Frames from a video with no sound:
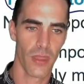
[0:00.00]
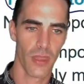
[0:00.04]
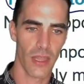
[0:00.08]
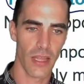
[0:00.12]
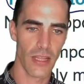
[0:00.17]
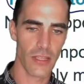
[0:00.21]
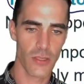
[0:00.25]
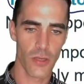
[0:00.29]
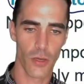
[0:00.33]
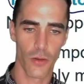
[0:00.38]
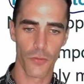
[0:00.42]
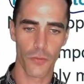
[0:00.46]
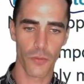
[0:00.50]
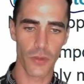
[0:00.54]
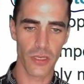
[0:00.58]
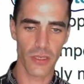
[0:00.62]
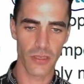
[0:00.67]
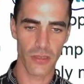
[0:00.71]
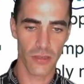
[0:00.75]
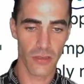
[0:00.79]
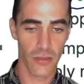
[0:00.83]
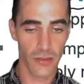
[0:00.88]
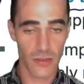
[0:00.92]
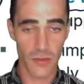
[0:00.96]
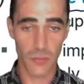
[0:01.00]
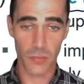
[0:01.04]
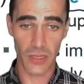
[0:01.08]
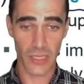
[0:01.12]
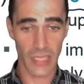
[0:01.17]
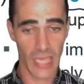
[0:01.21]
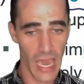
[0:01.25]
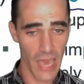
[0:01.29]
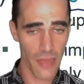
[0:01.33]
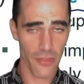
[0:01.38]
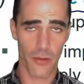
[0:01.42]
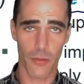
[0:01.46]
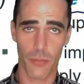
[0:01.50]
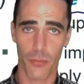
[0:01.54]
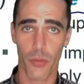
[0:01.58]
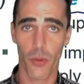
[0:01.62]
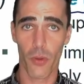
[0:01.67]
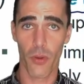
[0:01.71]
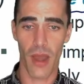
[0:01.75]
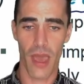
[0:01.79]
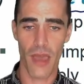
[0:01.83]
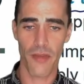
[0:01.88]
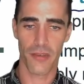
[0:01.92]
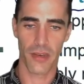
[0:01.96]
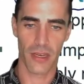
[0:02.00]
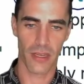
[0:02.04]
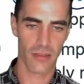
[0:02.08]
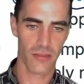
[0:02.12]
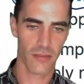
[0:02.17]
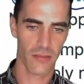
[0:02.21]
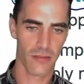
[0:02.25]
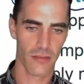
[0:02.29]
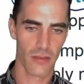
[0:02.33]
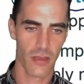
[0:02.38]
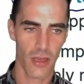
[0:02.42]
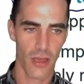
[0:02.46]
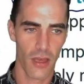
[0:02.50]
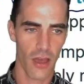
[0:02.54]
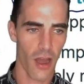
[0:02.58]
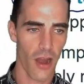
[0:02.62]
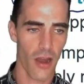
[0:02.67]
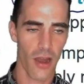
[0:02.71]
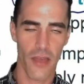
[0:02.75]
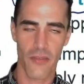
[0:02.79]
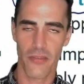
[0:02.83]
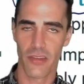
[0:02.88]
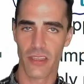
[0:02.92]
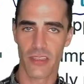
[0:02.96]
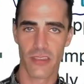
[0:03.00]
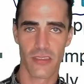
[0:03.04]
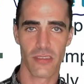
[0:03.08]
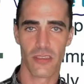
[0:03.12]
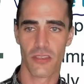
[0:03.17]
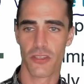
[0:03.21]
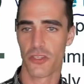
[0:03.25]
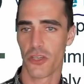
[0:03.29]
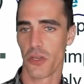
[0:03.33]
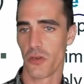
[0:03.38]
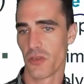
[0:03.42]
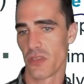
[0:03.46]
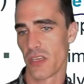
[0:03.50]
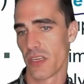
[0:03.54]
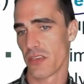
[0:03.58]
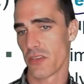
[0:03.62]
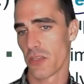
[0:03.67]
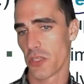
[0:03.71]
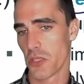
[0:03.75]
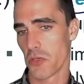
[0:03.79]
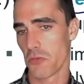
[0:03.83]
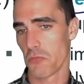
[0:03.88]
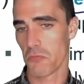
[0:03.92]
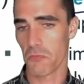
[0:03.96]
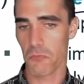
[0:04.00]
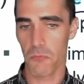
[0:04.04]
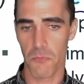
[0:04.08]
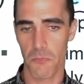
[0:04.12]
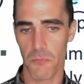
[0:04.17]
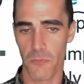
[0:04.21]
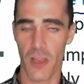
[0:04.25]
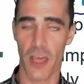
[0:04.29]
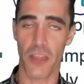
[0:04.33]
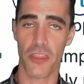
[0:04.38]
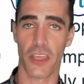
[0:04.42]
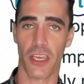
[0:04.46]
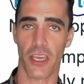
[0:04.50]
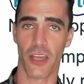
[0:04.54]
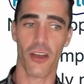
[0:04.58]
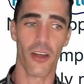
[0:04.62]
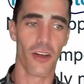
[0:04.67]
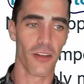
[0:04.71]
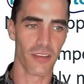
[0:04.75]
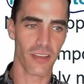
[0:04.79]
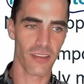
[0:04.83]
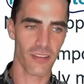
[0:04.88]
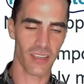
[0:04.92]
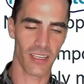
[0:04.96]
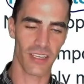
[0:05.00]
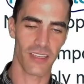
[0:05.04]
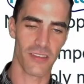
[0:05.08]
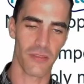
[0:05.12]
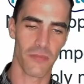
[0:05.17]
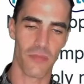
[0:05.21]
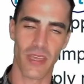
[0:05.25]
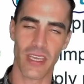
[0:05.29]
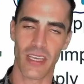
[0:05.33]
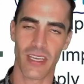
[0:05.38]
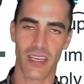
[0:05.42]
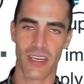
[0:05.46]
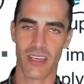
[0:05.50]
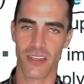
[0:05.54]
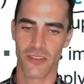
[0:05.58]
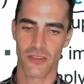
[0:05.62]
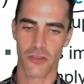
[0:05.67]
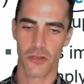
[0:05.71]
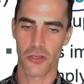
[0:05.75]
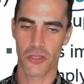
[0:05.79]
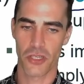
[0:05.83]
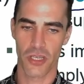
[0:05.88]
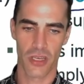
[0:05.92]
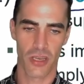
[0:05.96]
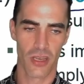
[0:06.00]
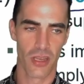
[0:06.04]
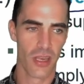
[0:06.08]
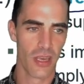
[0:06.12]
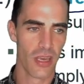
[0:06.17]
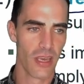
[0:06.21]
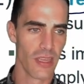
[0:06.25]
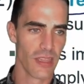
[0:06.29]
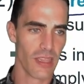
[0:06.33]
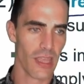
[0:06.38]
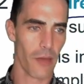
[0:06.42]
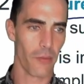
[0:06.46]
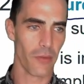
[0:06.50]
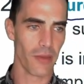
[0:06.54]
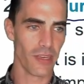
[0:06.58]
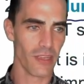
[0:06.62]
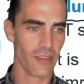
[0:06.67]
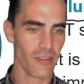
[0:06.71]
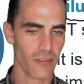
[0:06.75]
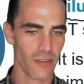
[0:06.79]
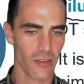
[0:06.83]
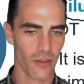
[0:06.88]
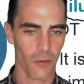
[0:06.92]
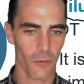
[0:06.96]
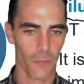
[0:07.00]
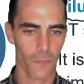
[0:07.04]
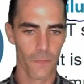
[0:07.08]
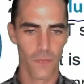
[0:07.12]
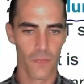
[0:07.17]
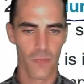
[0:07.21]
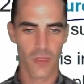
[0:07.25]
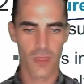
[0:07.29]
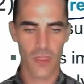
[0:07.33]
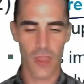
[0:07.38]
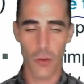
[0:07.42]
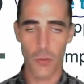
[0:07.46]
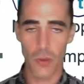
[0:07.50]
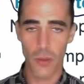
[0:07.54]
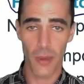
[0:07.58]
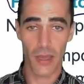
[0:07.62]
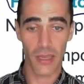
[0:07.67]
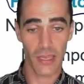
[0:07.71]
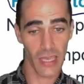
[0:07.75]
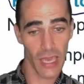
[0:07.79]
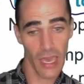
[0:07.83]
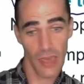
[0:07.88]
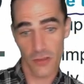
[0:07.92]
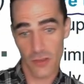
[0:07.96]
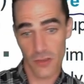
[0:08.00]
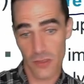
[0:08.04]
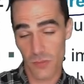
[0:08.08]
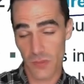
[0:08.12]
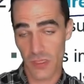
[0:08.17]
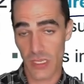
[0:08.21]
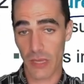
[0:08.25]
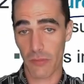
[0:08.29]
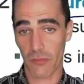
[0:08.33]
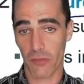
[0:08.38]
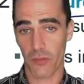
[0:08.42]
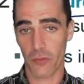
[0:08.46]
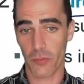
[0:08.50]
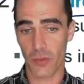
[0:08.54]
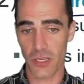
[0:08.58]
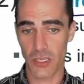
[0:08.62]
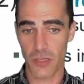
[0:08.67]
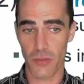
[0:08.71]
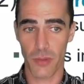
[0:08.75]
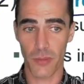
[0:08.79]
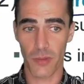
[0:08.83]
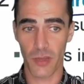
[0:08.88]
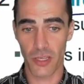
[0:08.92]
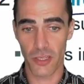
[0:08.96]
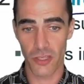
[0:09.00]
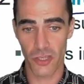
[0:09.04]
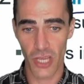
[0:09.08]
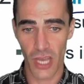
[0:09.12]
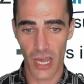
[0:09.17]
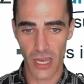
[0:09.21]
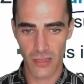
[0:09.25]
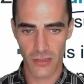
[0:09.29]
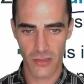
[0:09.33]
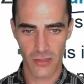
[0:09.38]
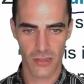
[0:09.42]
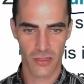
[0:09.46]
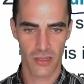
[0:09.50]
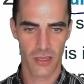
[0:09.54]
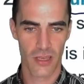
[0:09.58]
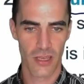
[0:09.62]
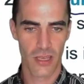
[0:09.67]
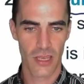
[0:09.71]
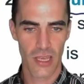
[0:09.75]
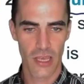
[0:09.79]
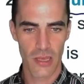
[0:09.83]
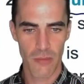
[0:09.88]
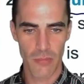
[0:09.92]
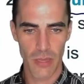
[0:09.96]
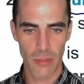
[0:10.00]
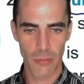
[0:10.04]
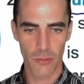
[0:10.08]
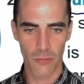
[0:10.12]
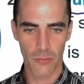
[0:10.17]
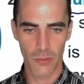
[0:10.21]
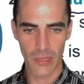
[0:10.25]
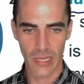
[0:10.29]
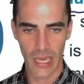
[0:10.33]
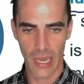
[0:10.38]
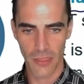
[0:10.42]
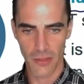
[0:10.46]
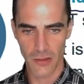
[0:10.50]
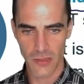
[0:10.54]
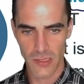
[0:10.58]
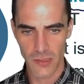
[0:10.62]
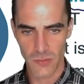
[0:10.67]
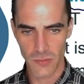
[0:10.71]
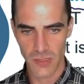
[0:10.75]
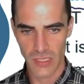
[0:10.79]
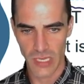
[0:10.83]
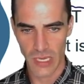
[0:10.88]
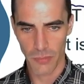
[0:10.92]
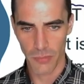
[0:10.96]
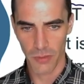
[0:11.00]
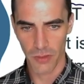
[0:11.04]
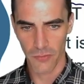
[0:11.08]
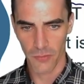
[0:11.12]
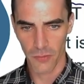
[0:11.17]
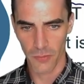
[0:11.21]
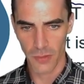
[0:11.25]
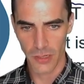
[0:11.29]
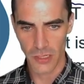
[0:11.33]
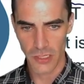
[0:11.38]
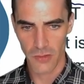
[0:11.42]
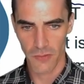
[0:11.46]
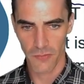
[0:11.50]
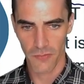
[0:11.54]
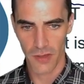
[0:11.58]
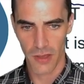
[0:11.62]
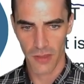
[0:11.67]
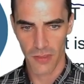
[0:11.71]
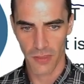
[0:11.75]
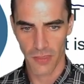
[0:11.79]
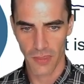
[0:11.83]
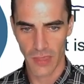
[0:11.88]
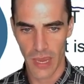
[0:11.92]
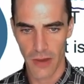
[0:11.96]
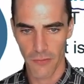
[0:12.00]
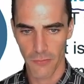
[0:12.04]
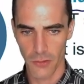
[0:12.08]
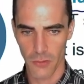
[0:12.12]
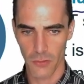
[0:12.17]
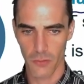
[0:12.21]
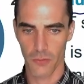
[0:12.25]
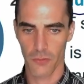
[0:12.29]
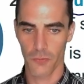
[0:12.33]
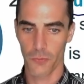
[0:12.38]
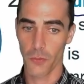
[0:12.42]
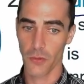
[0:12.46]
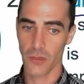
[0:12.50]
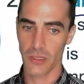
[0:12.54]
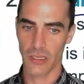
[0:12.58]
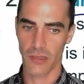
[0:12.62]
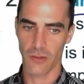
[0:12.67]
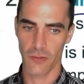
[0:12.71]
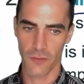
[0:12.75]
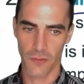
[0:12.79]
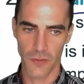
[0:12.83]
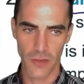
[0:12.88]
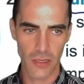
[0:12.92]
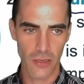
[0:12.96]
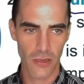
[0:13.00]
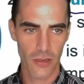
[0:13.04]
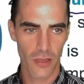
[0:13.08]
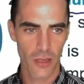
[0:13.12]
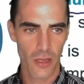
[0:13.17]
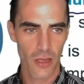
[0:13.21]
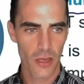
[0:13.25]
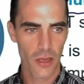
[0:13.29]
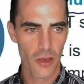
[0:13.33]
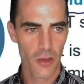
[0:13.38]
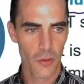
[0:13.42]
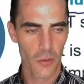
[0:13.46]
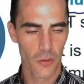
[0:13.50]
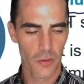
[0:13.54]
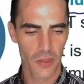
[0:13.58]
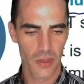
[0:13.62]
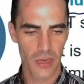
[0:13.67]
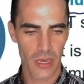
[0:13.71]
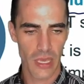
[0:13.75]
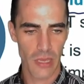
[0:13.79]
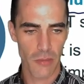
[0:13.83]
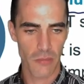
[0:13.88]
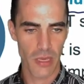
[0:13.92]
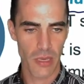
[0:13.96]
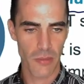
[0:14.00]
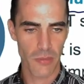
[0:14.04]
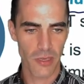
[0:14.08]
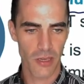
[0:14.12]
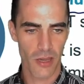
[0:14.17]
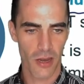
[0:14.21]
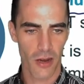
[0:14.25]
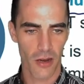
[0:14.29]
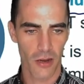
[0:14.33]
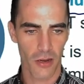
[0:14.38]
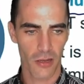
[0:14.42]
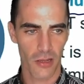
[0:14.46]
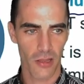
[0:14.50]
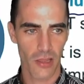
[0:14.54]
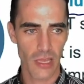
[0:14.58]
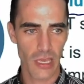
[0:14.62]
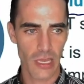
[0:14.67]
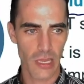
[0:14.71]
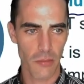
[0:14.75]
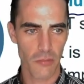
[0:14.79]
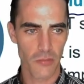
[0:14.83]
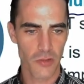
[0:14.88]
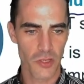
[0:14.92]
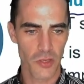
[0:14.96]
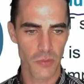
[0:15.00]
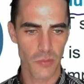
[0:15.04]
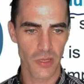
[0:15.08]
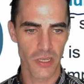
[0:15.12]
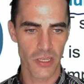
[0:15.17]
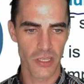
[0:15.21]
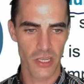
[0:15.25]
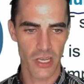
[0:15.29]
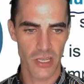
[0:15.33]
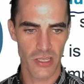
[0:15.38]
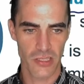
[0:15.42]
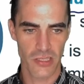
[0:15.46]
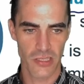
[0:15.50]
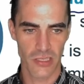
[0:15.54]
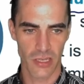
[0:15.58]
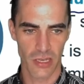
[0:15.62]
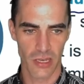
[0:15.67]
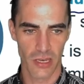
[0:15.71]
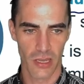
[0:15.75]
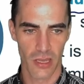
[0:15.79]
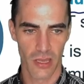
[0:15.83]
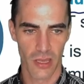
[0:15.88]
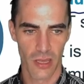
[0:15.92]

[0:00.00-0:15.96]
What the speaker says: And so if we simply gather poor evidence, our evidence shows us nothing at all. It doesn't get to make an assertion that we need to. Now we might gather some sample information, maybe adjust. Maybe if we gathered some sample information, found that the average was 14 feet, well then, hey, maybe our claim should be adjusted.